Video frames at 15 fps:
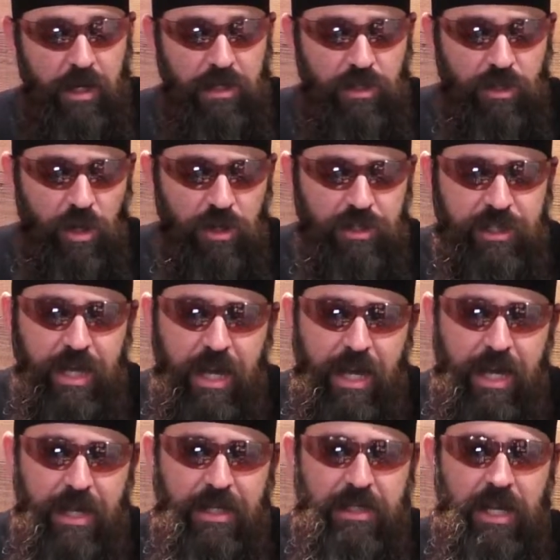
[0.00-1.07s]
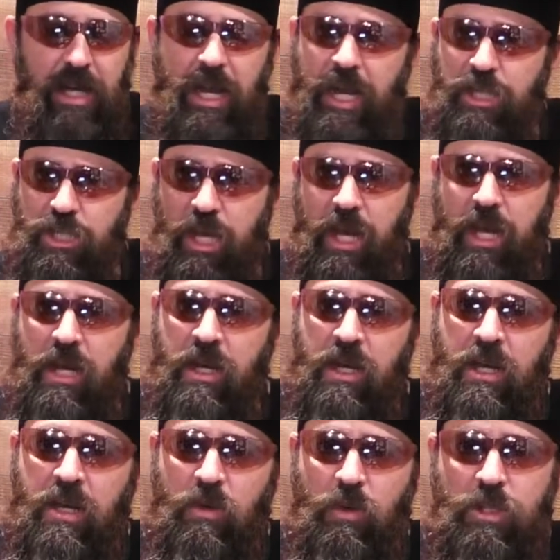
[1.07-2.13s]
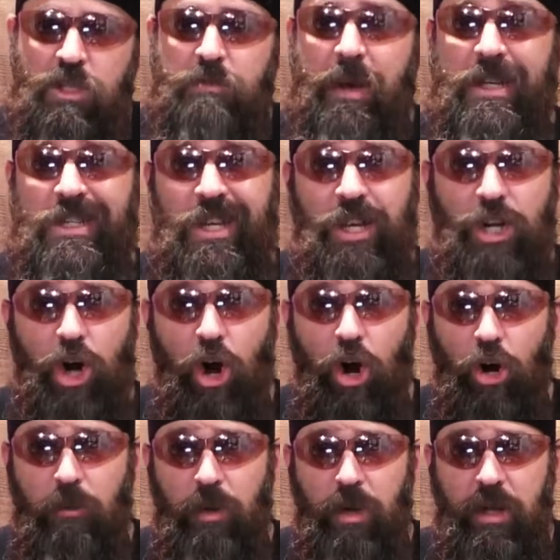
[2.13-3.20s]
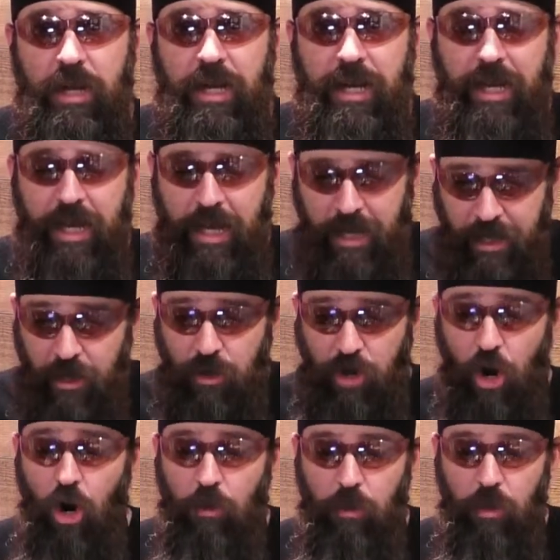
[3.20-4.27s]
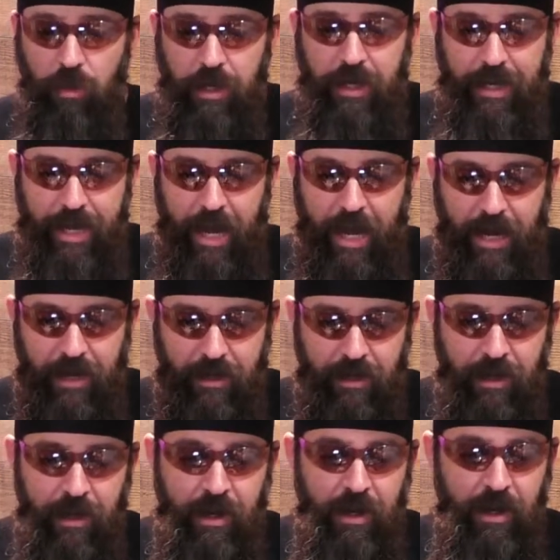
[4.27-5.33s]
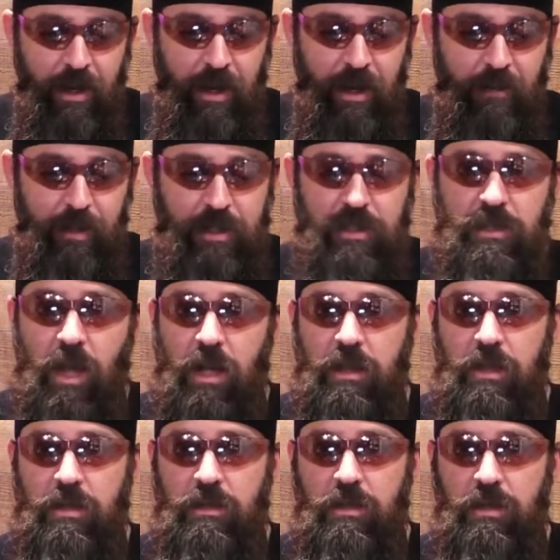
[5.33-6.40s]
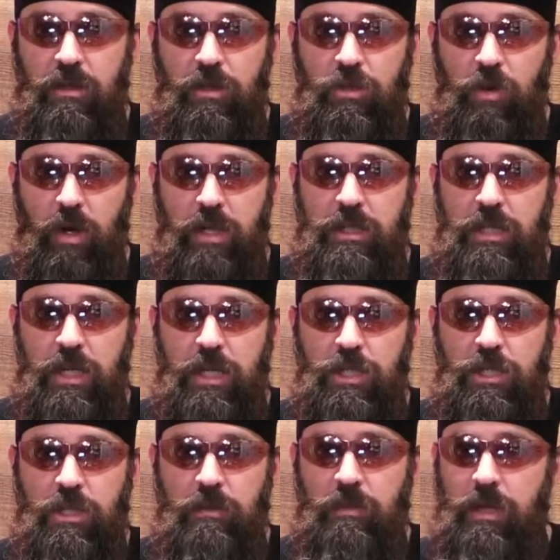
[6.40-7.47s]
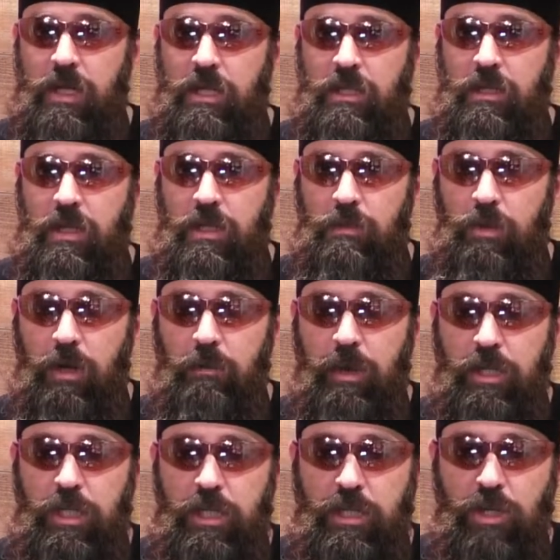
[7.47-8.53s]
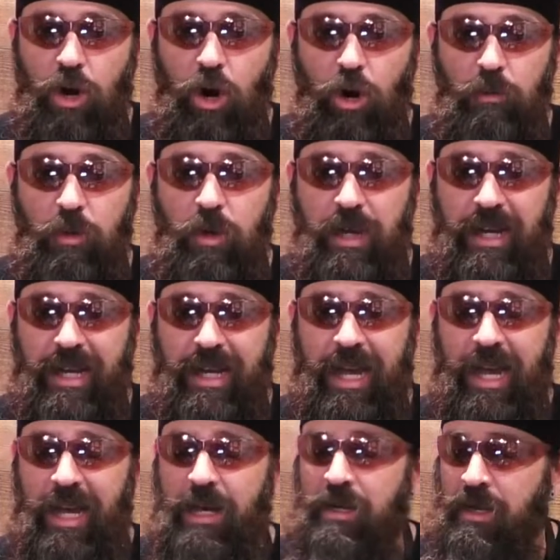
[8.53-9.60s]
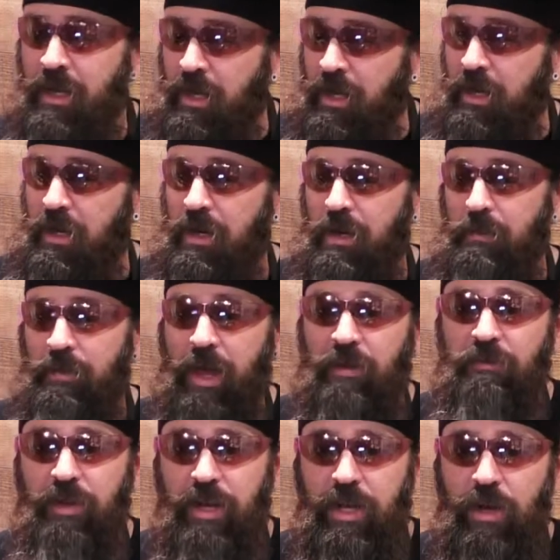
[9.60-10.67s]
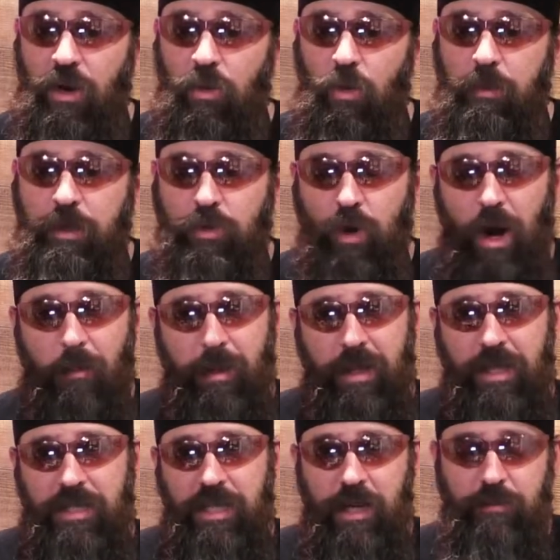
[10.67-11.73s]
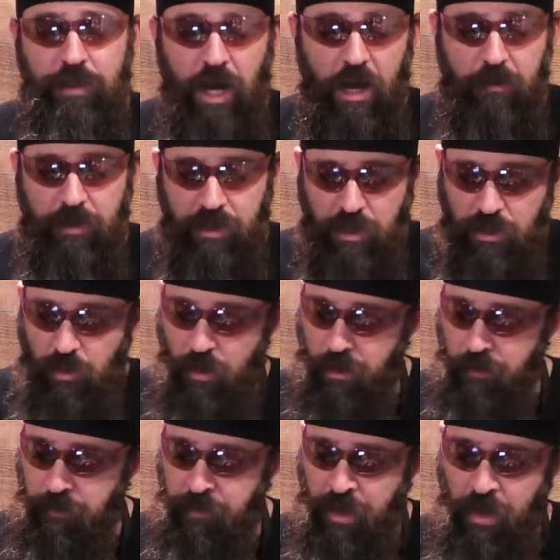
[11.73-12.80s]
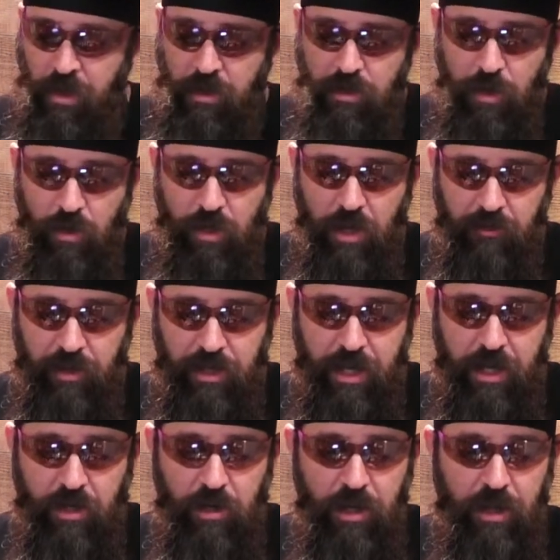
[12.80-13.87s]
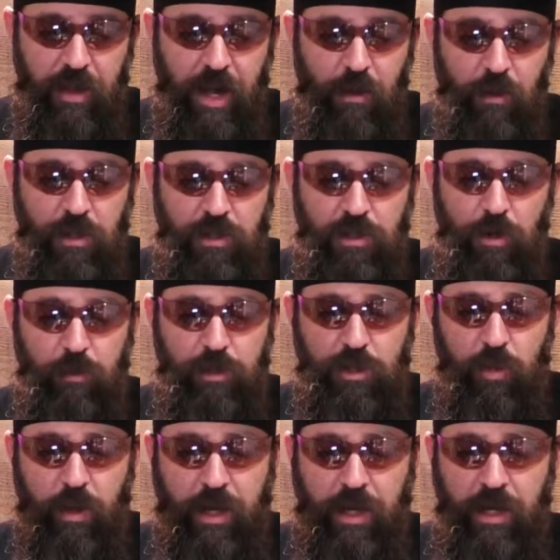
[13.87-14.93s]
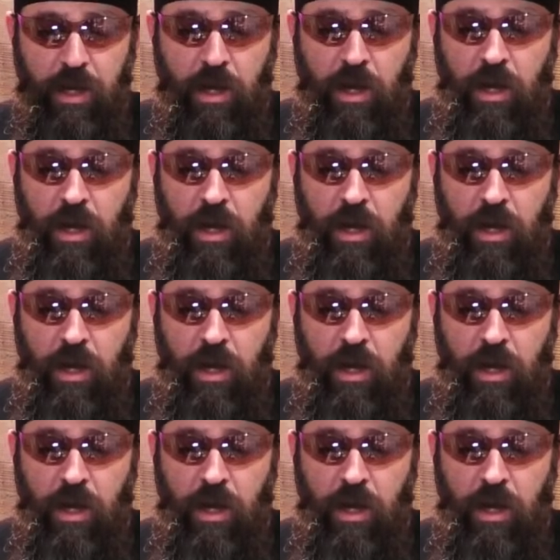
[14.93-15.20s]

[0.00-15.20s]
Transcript: dulce de leche, which is basically caramel in a can. That's not the translation, but it's pretty much it. It's caramel in a can. That video will be dropping the same time as this one, so definitely take a look at that one. So between